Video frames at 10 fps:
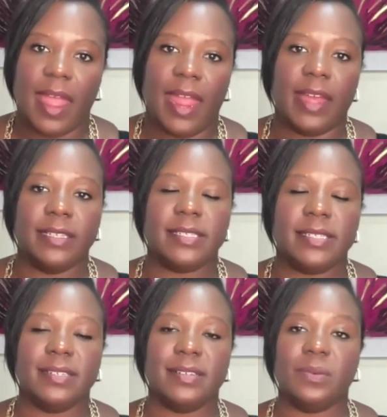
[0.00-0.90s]
And
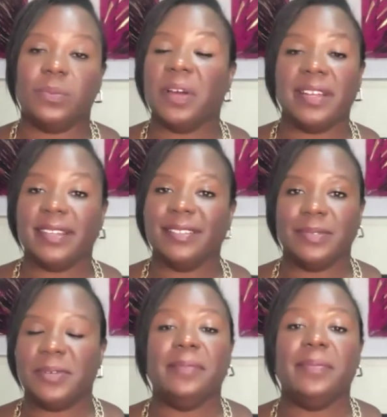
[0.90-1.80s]
what
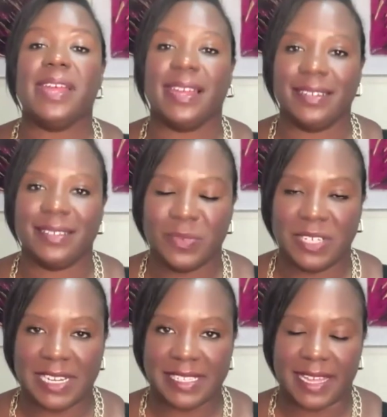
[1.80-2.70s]
what do I mean
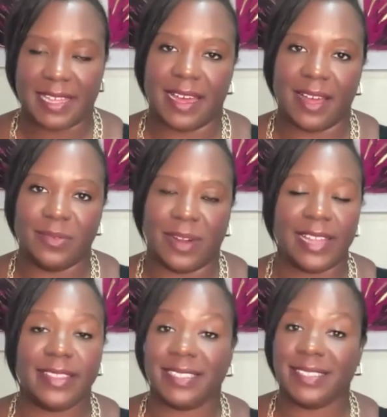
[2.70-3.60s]
when I say that,
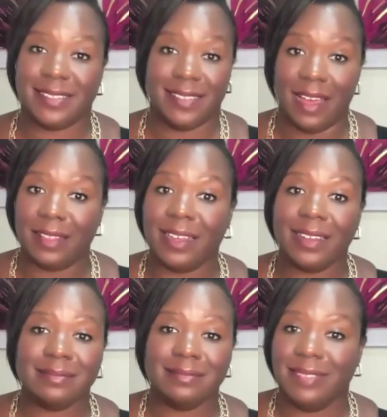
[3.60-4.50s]
right? That's
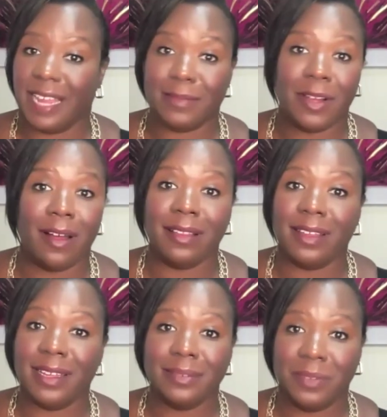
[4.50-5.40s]
yelling, name
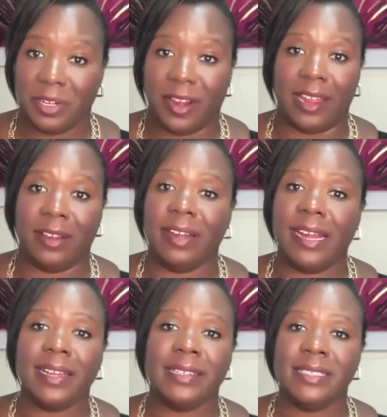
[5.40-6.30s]
calling when you're
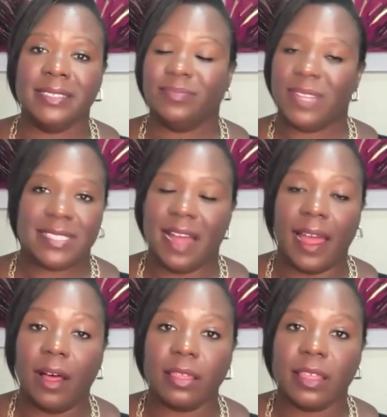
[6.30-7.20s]
angry. That's
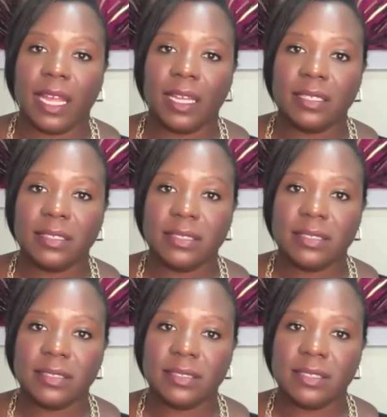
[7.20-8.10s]
not healthy.
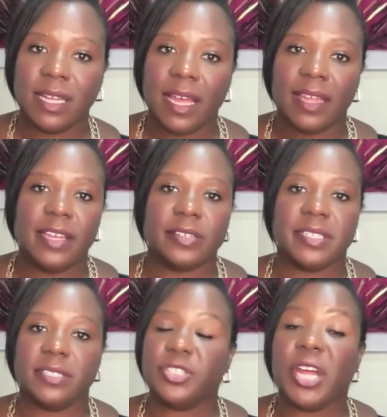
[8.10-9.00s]

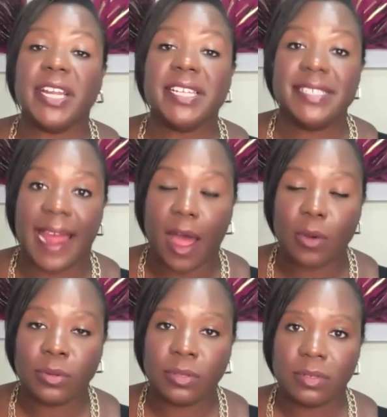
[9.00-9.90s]
There's shutting
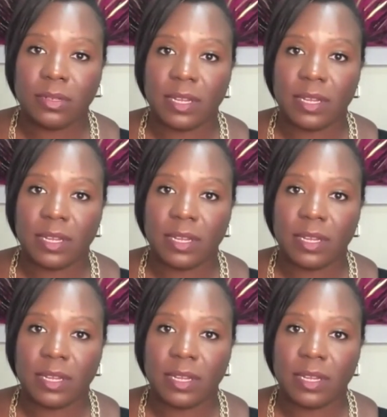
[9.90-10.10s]
down